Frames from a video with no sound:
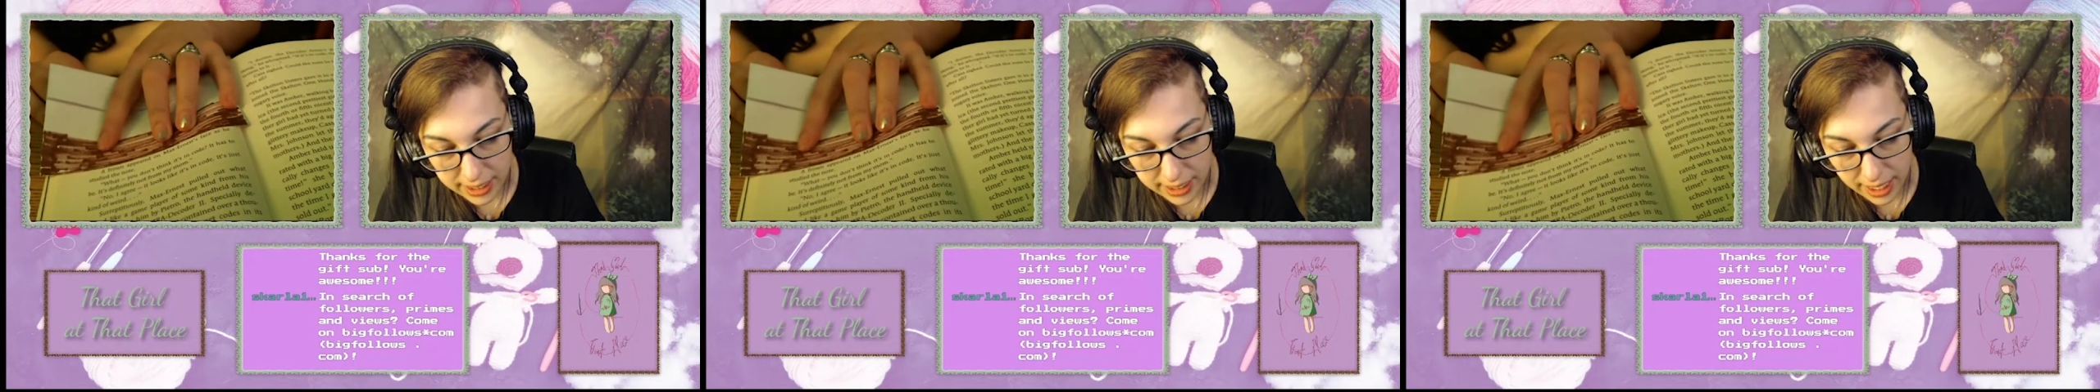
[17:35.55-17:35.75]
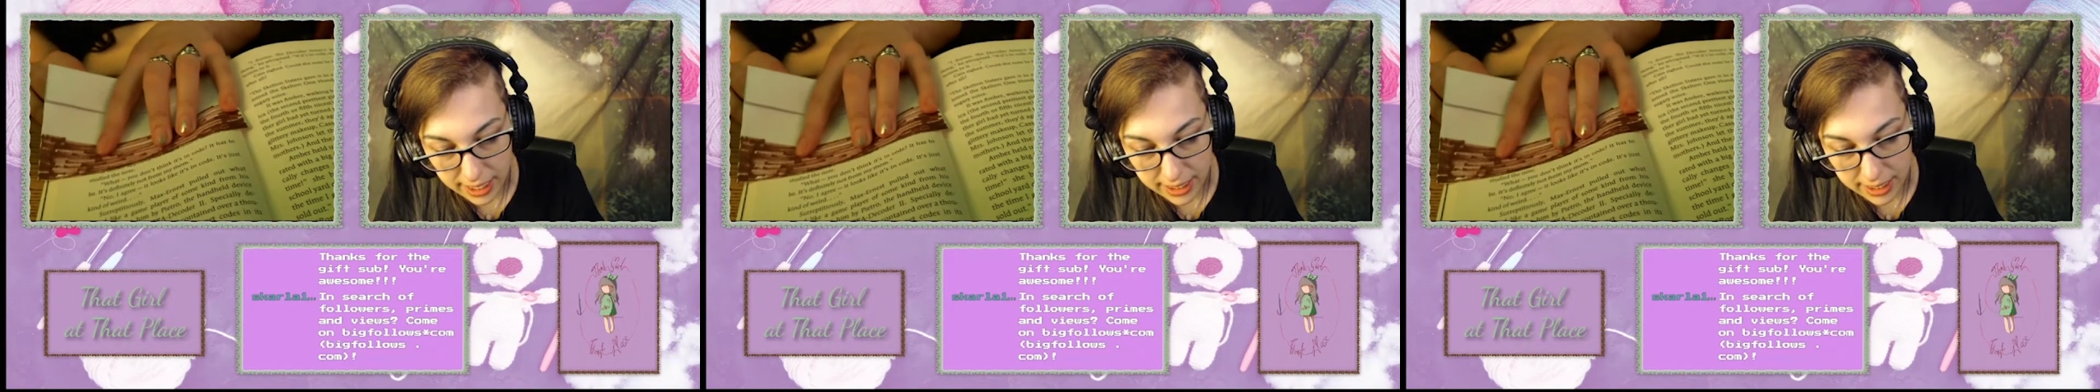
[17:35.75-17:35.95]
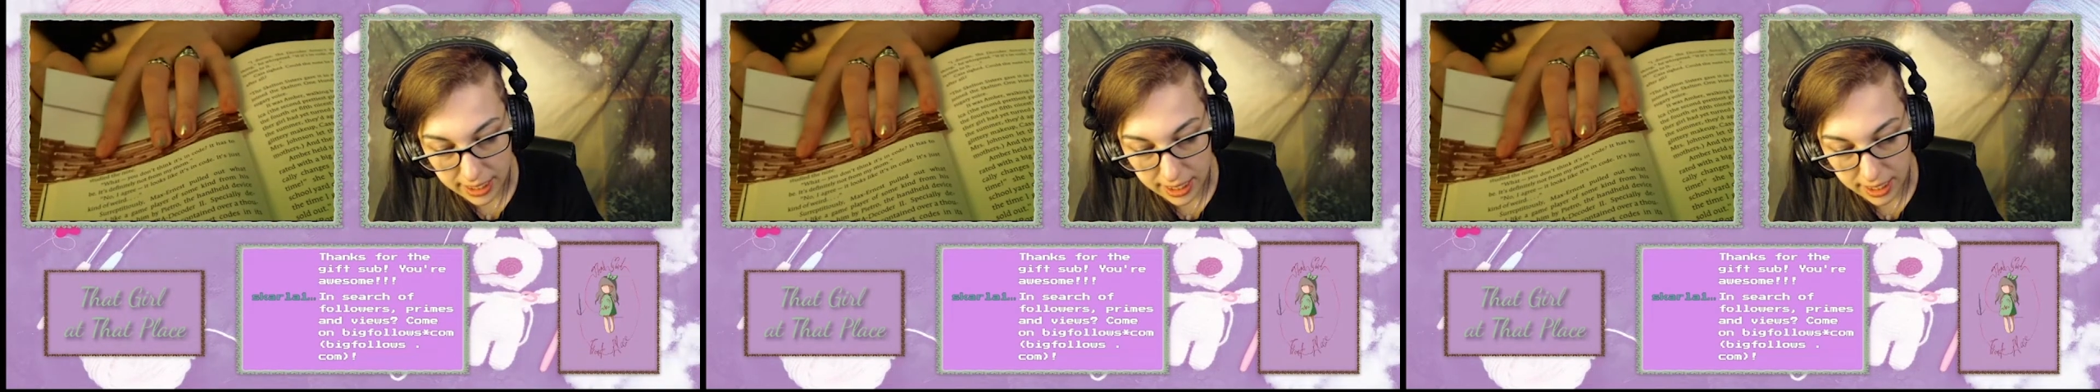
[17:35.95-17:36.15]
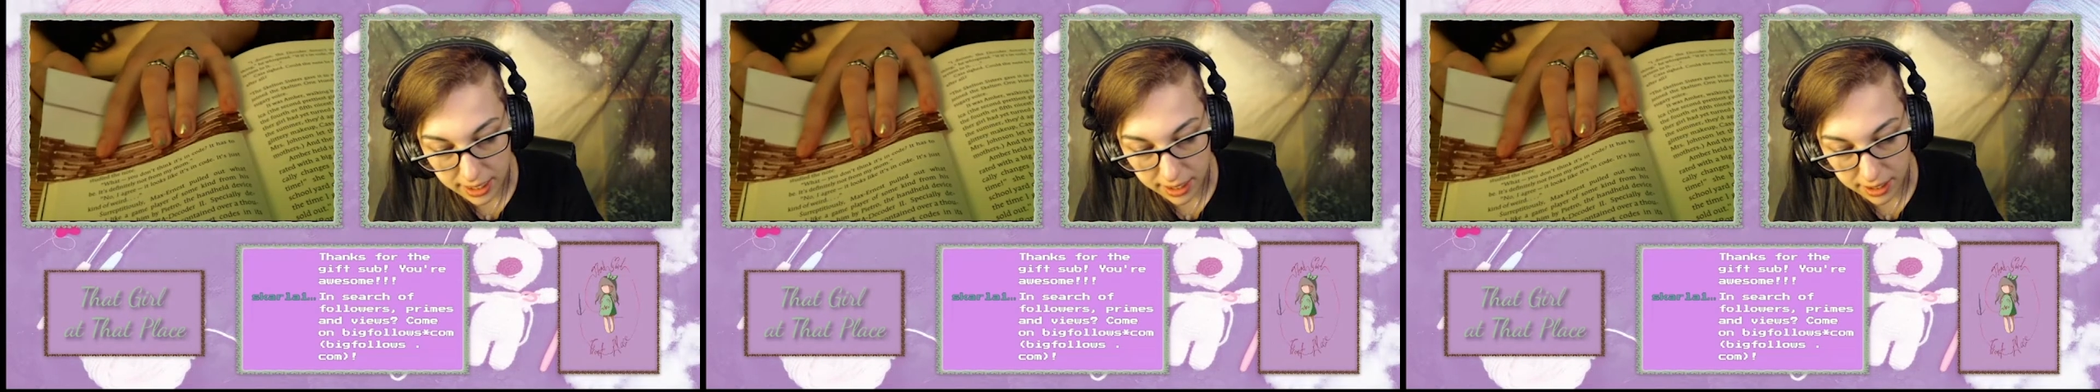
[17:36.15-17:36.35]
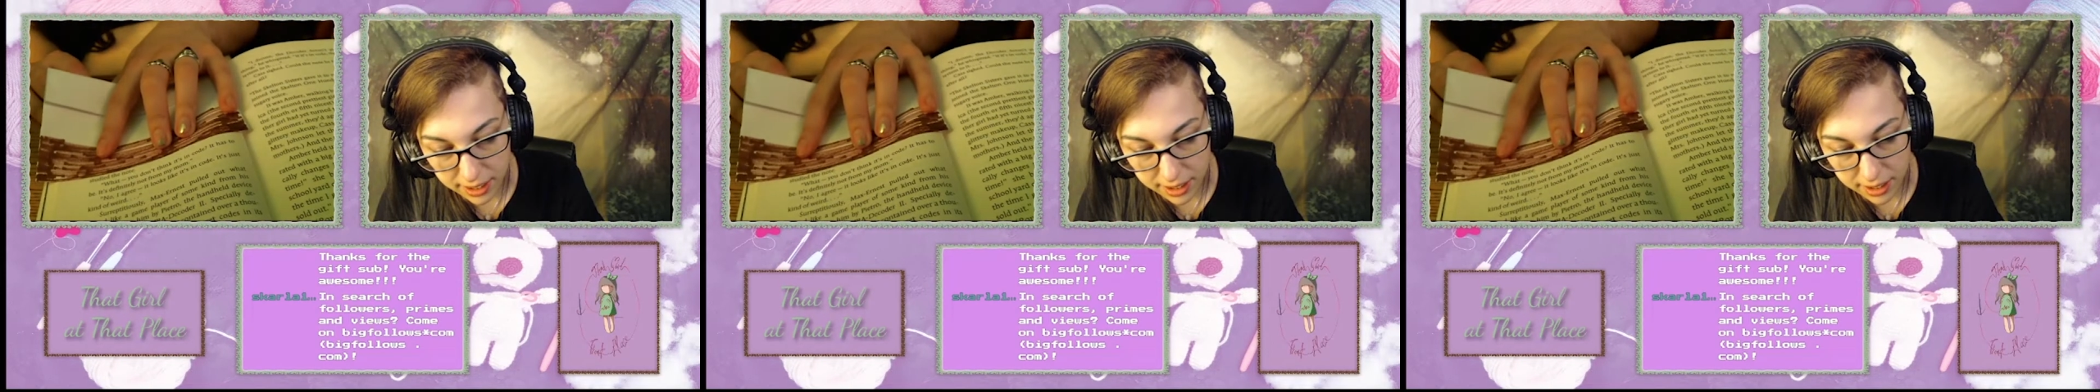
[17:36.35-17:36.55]
as he
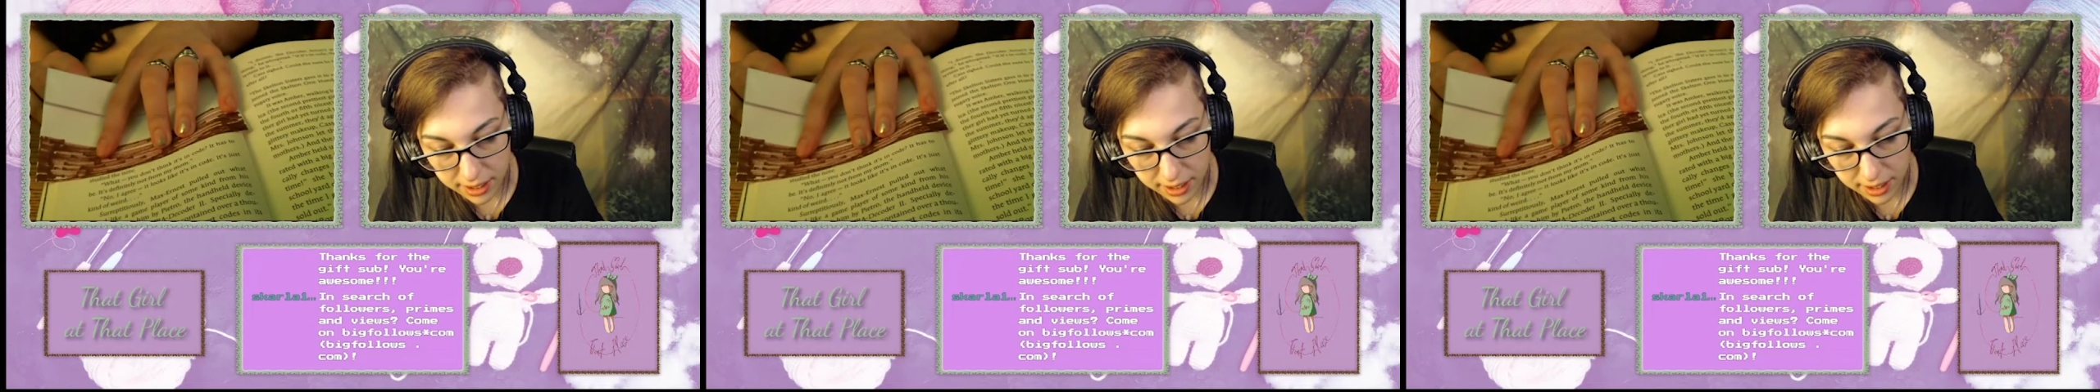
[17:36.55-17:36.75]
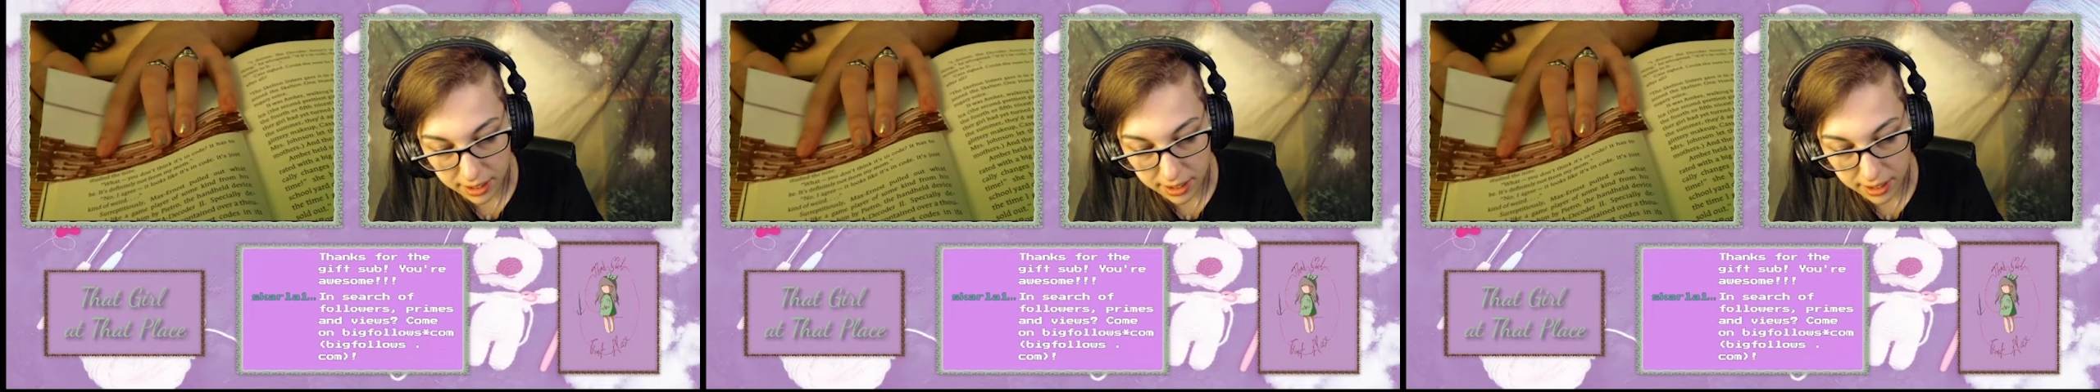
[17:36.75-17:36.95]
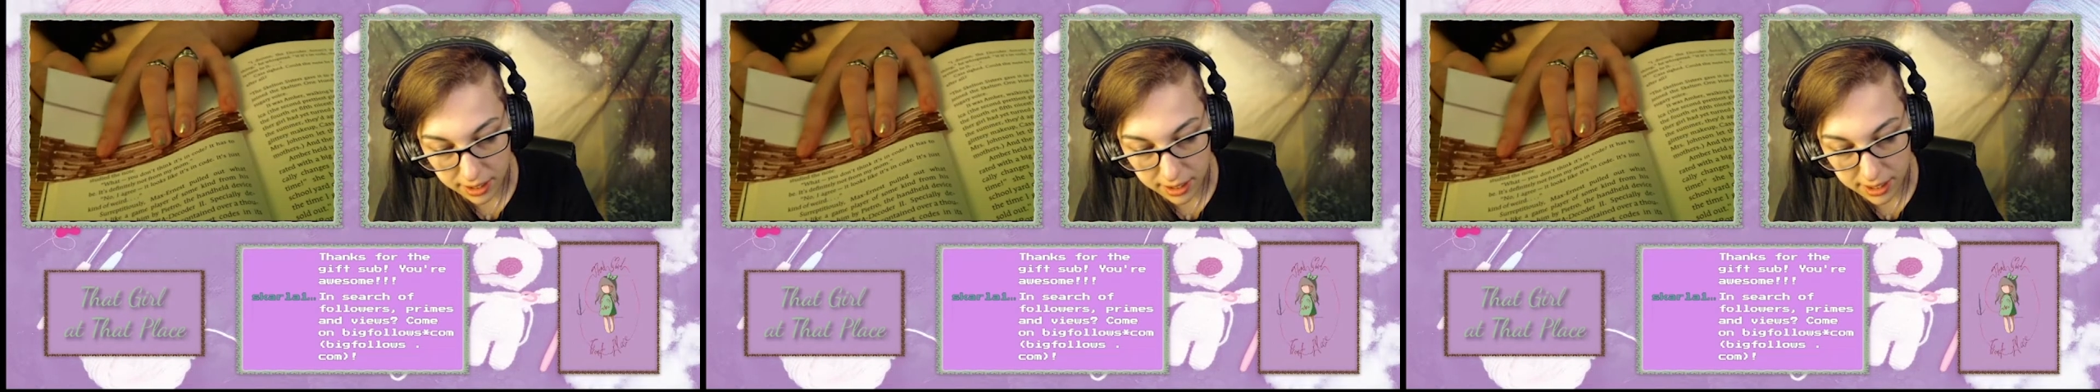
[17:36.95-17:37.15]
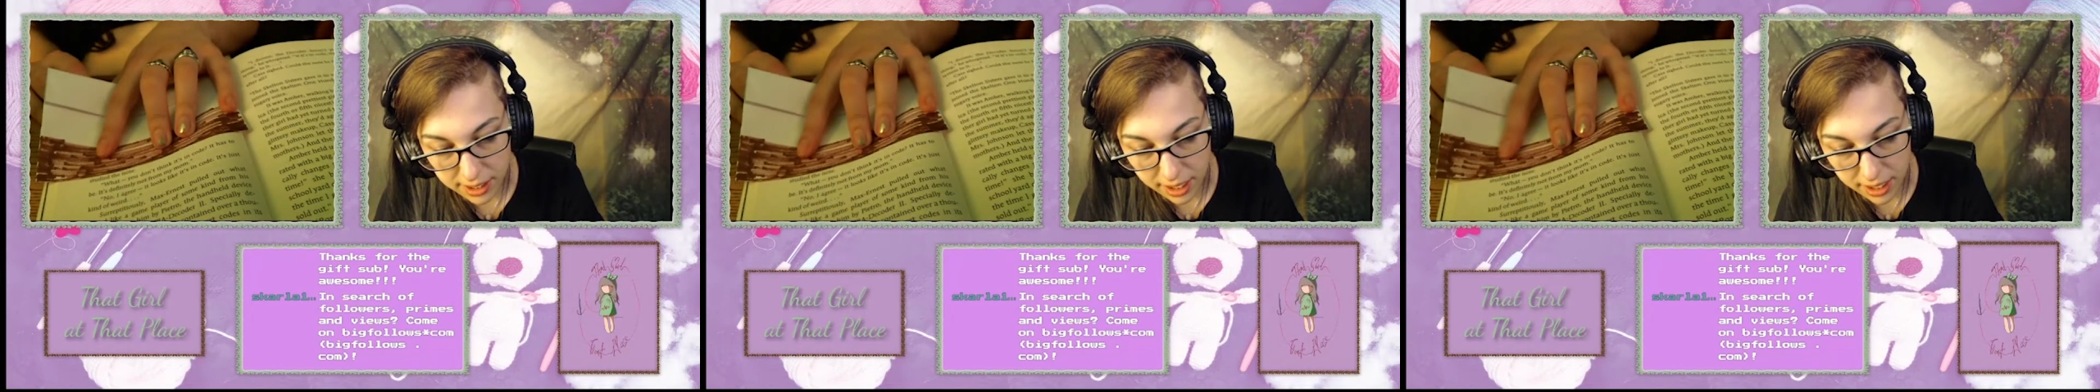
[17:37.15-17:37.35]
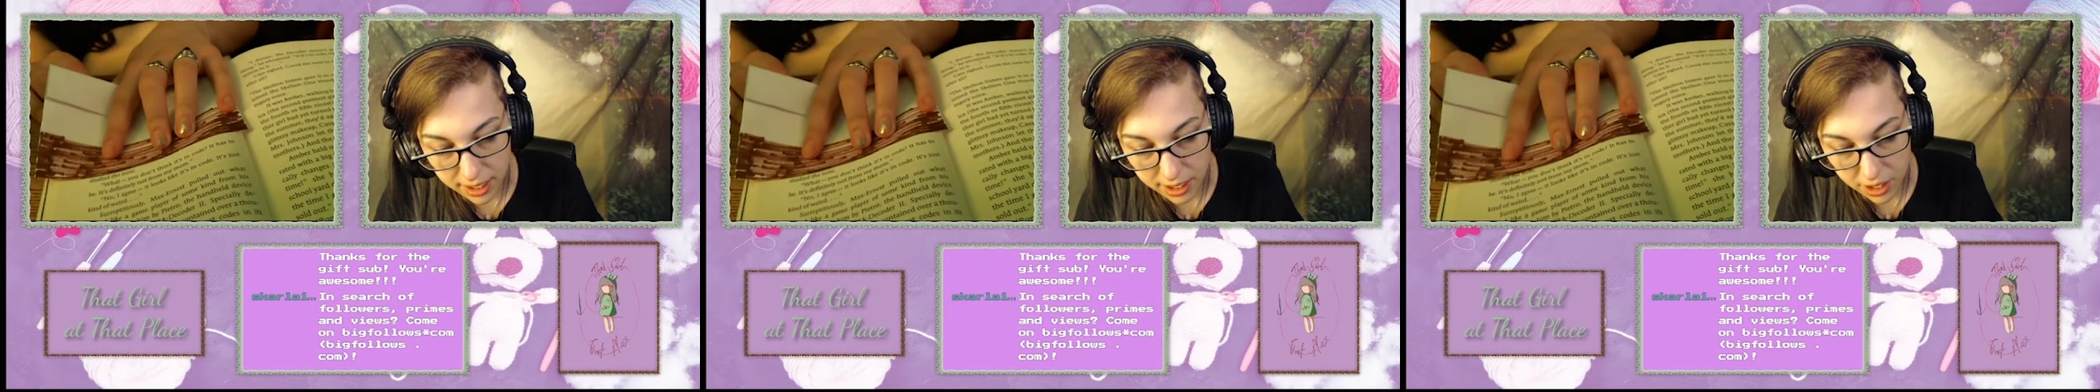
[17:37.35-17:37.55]

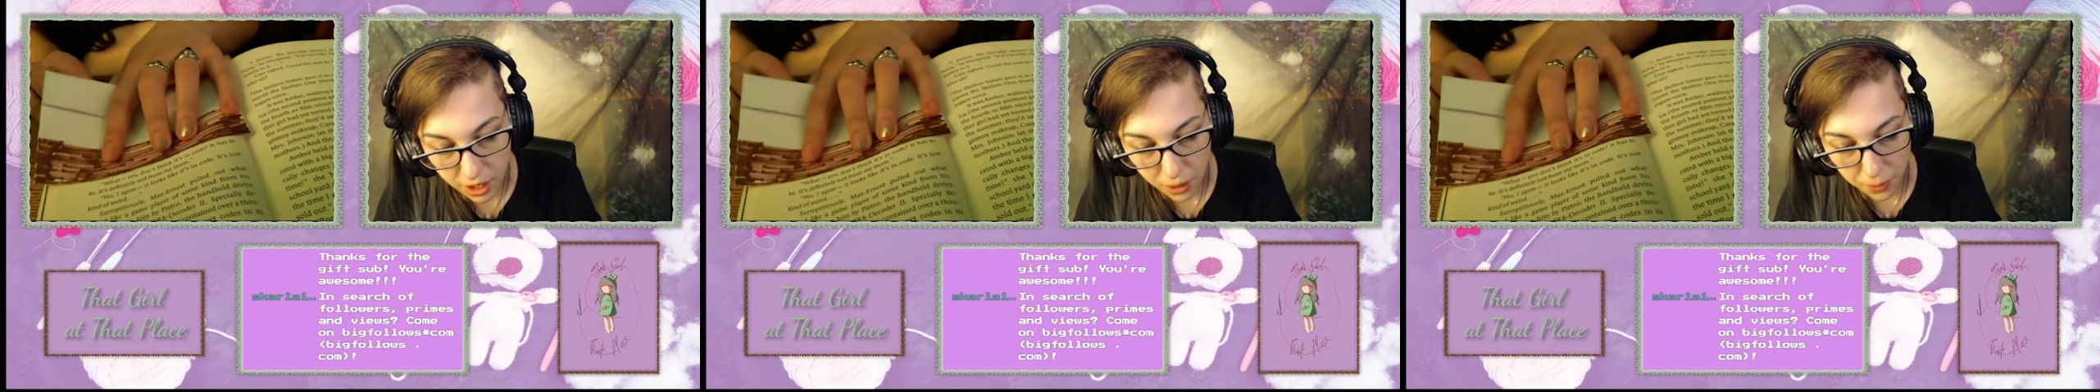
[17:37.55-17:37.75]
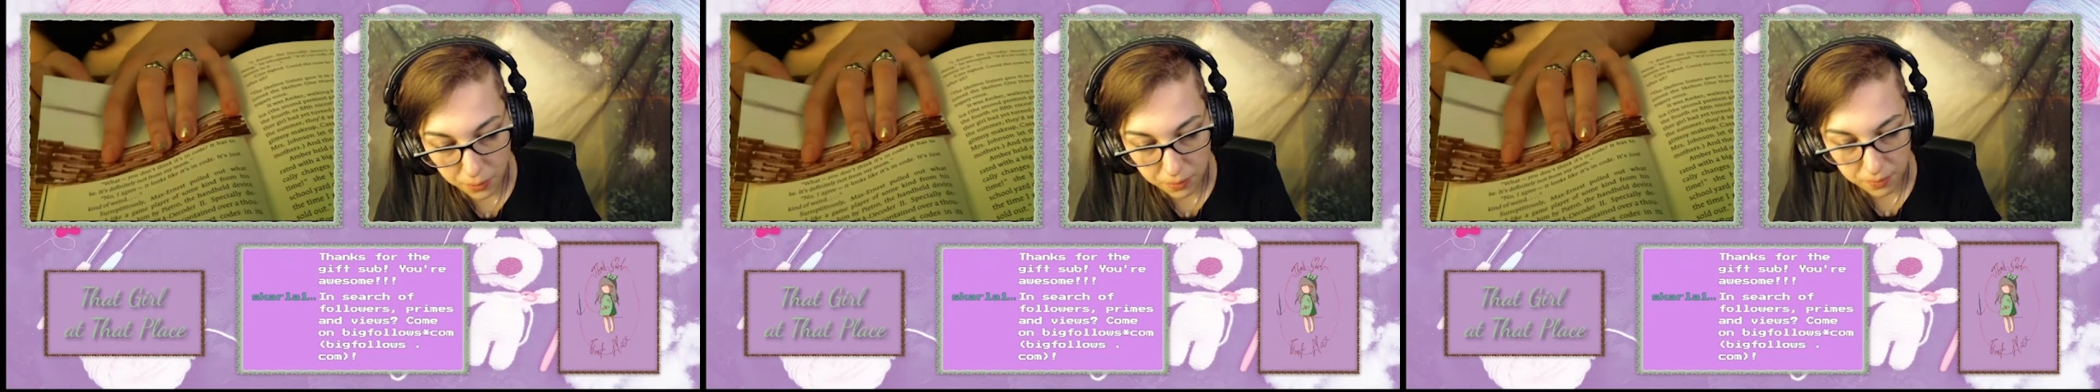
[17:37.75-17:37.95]
studied the note.